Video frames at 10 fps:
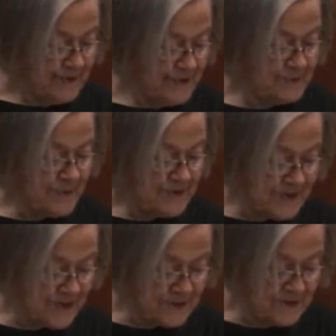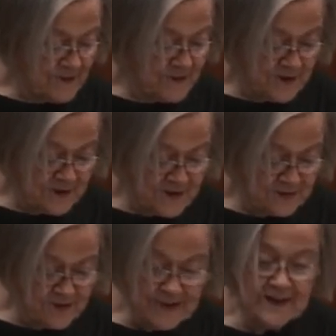is whether Section
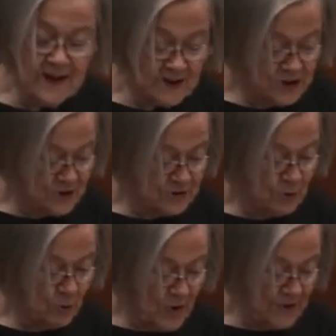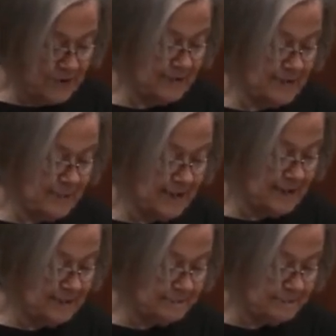33 and Schedule 1 of the
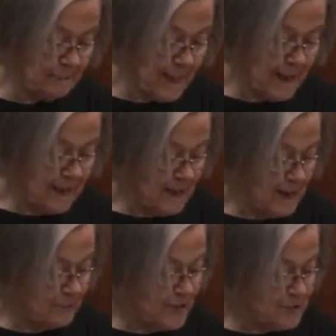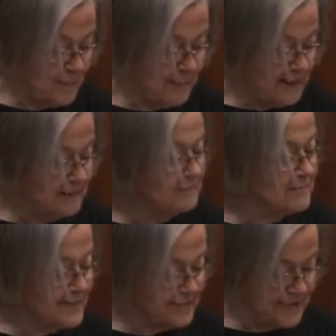Bill, which repeal
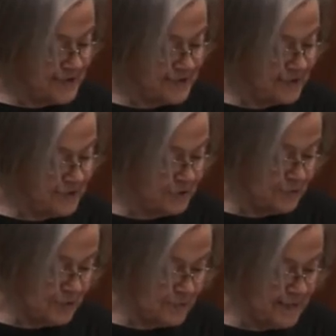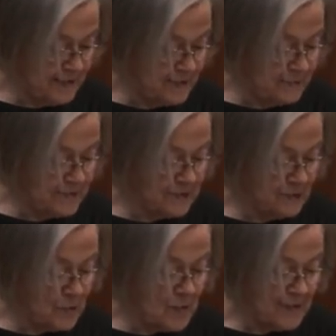references to European Union
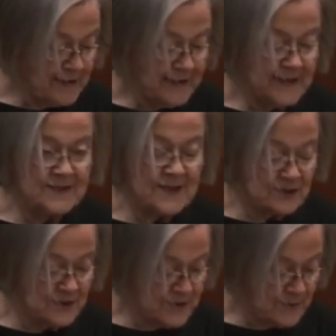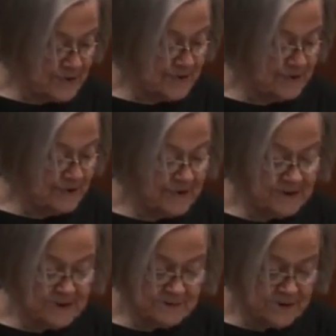law in sections 29
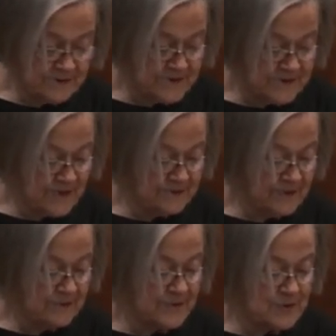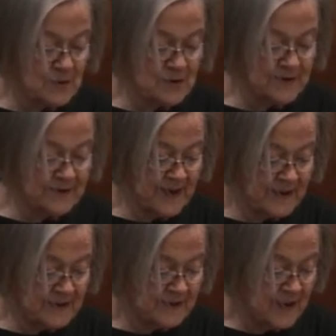and 57 of the Scotland
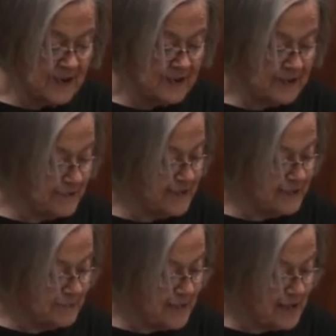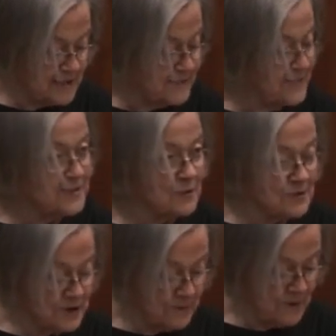Act, governing the powers of the
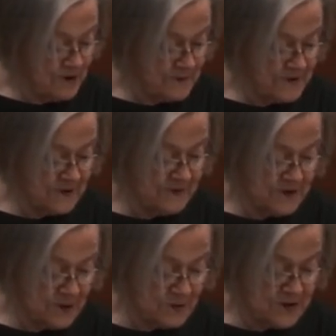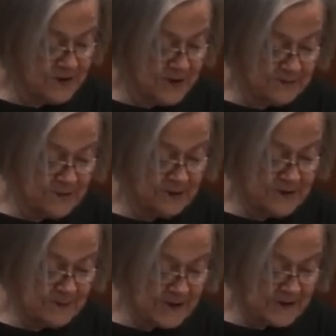Scottish Parliament and the Scottish Government
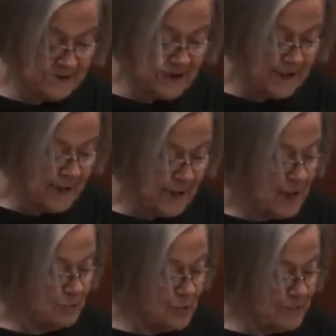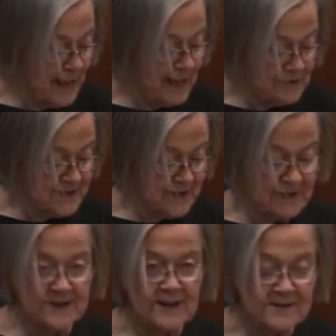respectively, would be
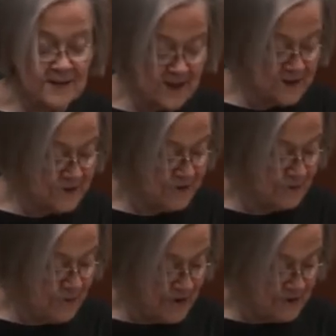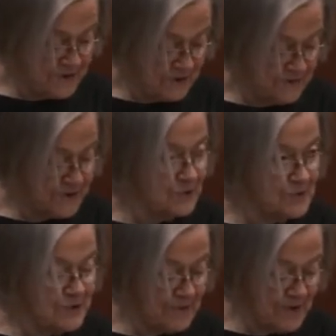outside the legislative powers of the
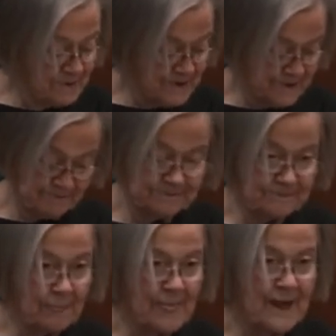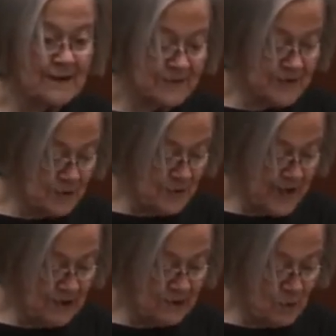Scottish Parliament. The
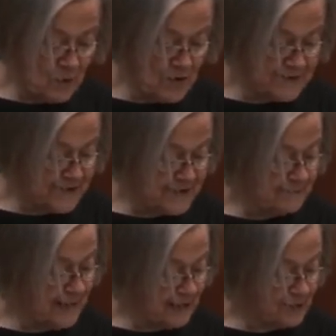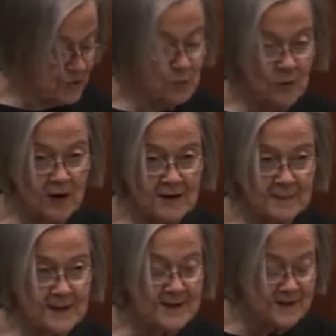UK law officers make two
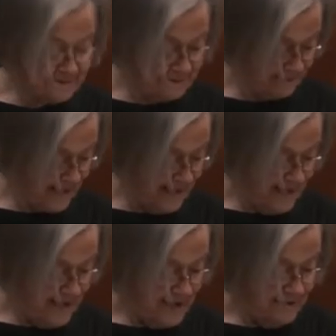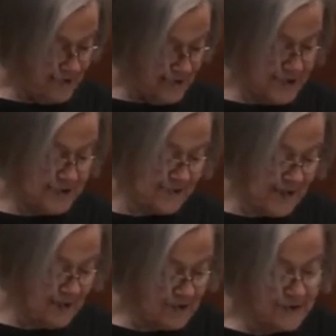arguments. First,
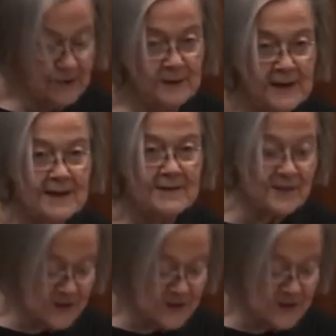they argue that the